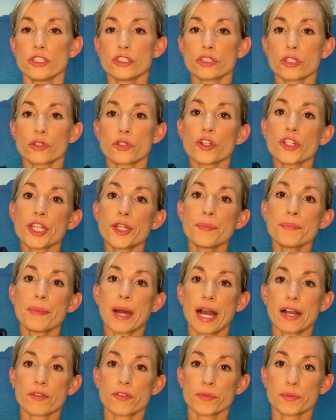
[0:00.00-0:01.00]
So looking
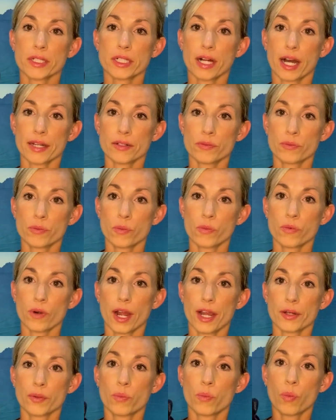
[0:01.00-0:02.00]
back from the
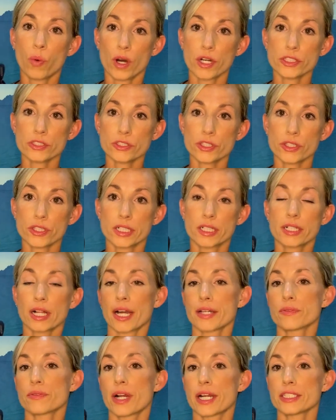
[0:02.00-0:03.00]
GlideRide 1 to the
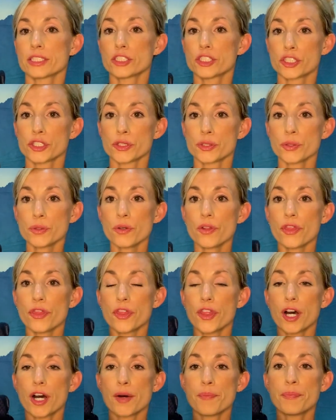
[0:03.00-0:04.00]
GlideRide 2,
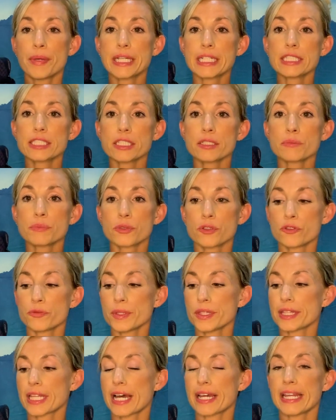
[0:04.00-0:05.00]
the biggest
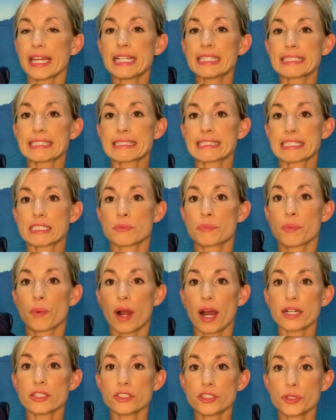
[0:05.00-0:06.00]
improvement that Asics has
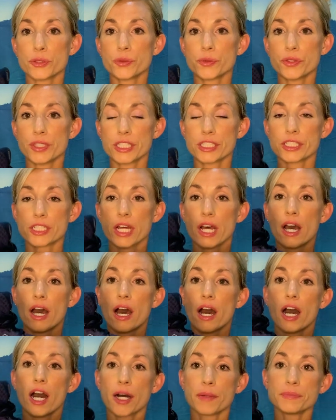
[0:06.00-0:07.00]
brought to this
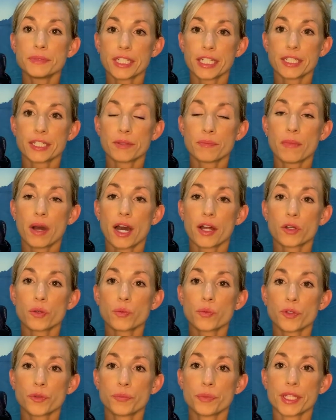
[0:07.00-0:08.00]
updated model
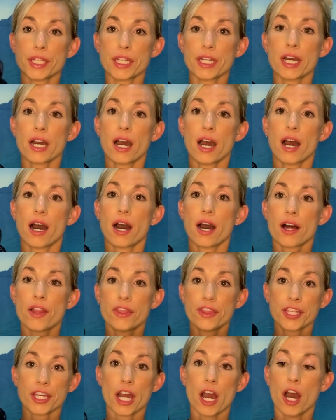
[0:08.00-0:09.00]
would be
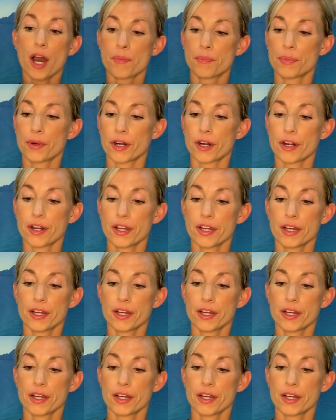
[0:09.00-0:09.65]
the upper.